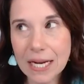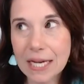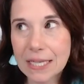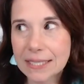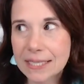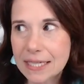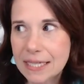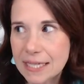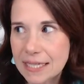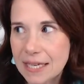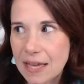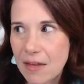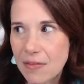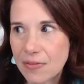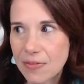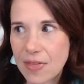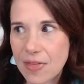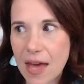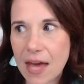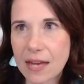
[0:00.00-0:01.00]
I didn't
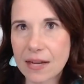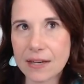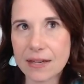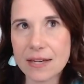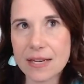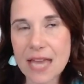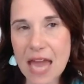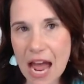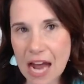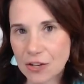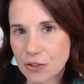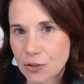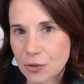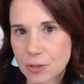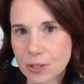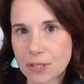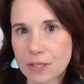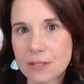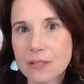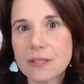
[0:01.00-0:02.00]
get that
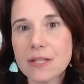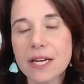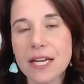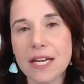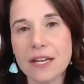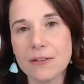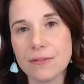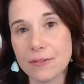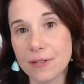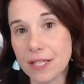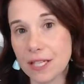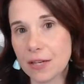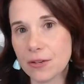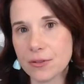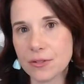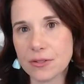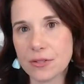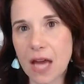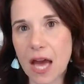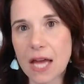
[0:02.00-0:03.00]
natural in
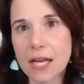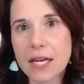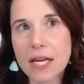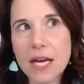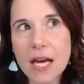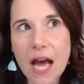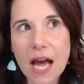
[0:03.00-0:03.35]
videos yet.